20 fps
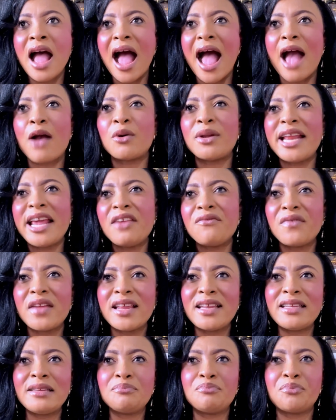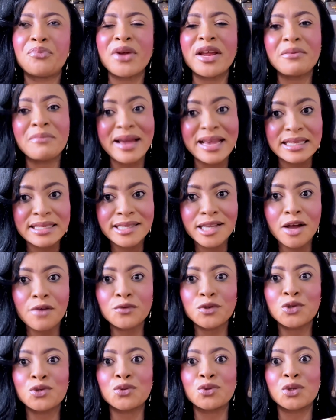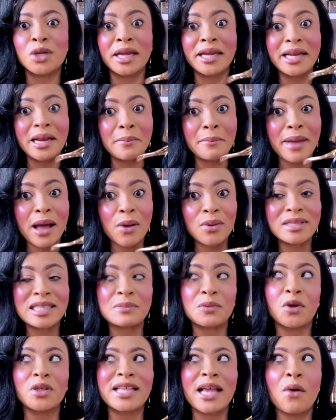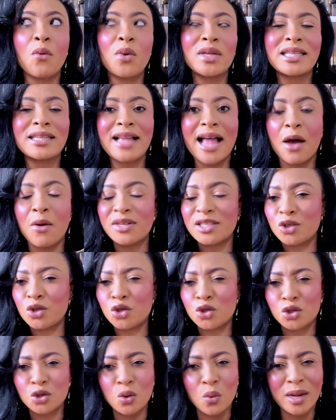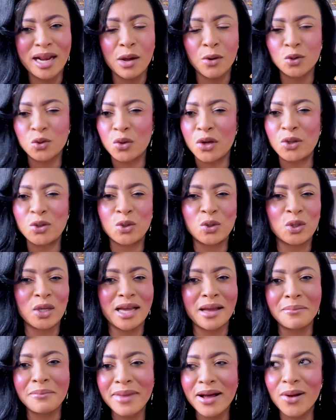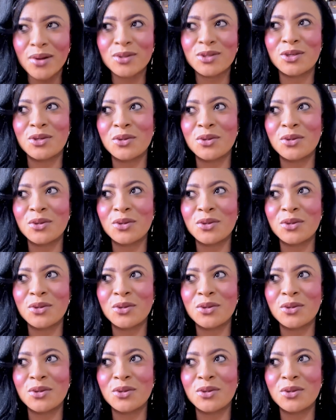I couldn't even bring myself to talking about it because I wasn't sure what I was going to talk about,